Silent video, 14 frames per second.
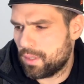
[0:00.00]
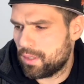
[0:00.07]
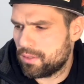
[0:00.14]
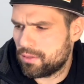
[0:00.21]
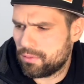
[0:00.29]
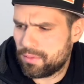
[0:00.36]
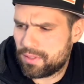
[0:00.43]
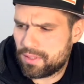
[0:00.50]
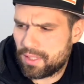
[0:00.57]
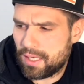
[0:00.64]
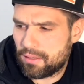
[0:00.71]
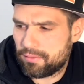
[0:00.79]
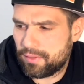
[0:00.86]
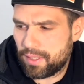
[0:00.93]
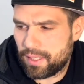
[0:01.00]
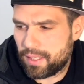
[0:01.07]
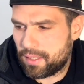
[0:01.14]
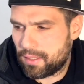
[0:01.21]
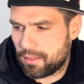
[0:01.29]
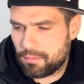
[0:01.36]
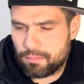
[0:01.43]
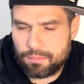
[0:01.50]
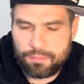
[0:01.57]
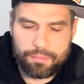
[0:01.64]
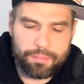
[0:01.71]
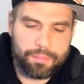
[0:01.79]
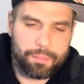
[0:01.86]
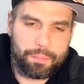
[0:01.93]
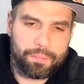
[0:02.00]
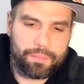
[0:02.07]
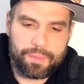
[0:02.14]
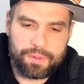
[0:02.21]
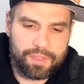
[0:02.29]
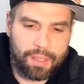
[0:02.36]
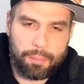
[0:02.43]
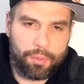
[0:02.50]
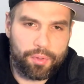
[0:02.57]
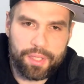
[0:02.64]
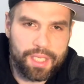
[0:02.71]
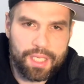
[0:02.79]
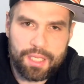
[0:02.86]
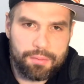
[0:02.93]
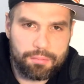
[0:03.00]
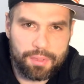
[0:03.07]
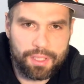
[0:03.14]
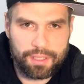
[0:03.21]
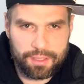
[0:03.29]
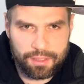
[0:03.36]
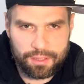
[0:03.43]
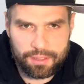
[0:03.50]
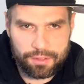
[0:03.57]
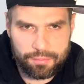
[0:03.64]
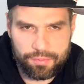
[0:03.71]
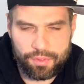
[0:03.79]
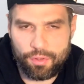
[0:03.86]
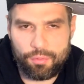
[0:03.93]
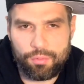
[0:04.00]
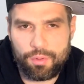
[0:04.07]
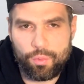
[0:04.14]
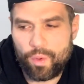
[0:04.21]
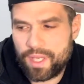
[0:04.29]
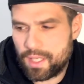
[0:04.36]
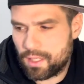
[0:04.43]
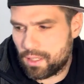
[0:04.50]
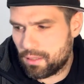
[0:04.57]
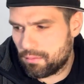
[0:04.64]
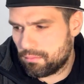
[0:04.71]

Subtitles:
So it's kind of like double E in English. So weak,